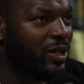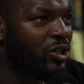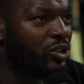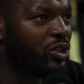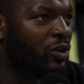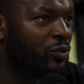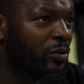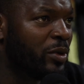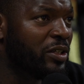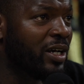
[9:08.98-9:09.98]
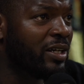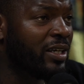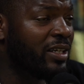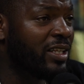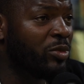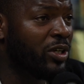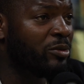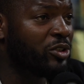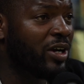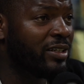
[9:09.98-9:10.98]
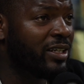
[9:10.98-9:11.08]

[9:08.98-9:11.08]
Right. So from a young kid, that becomes your